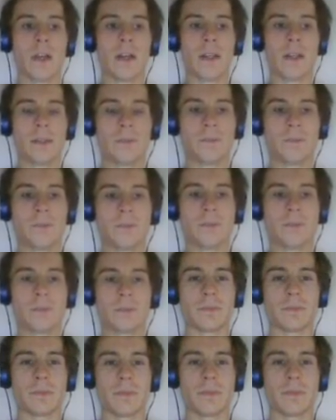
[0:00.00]
um,
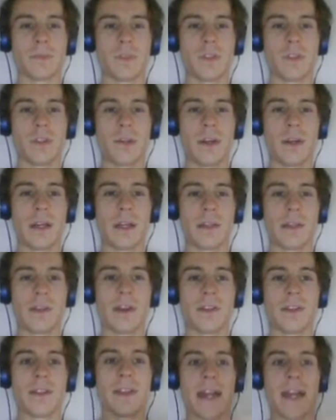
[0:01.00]
I
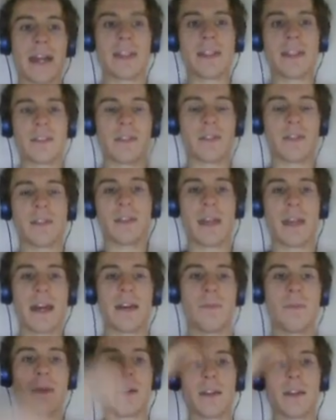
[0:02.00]
thought
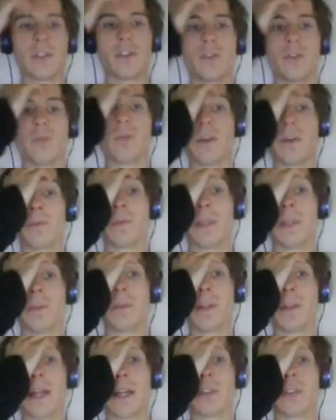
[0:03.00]
that amounted to what
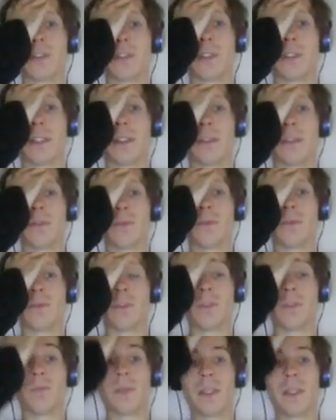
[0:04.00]
people actually
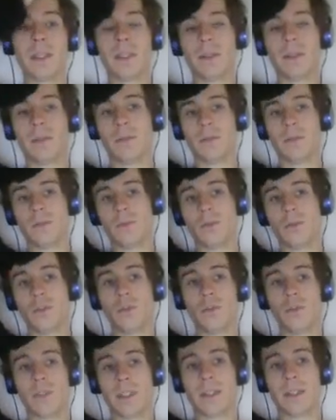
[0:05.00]
would be
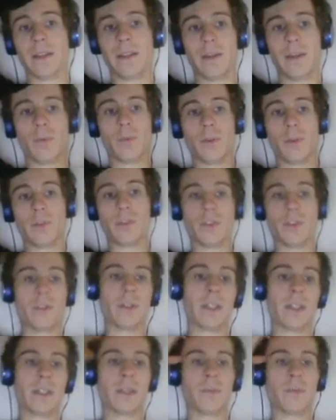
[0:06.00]
using their
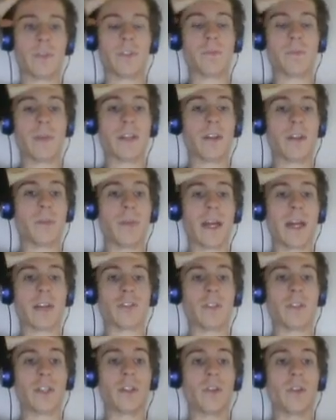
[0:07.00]
personal income to spend on, but
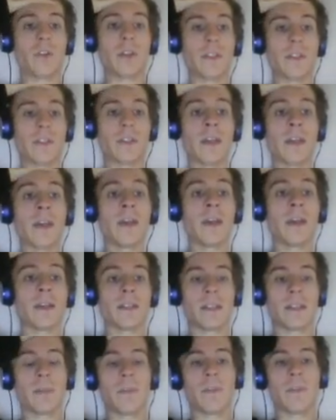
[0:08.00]
actually no, because
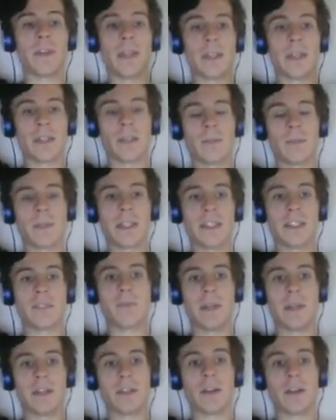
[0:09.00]
some of the income gets
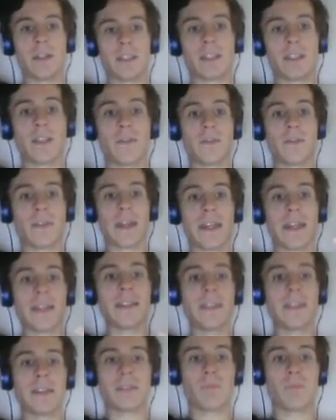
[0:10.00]
spent on stuff that
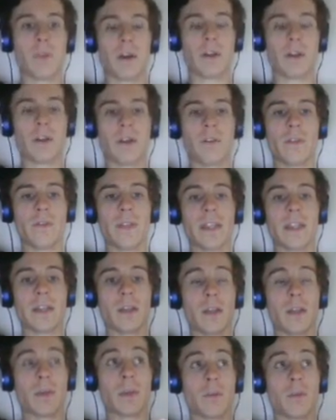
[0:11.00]
isn't part of the
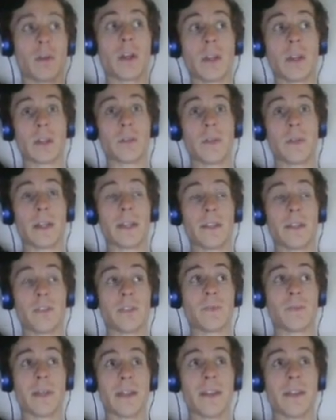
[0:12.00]
economic product, right? They'll
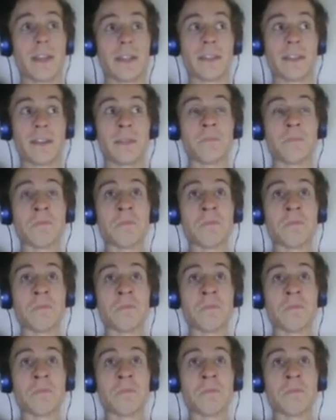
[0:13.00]
spend things,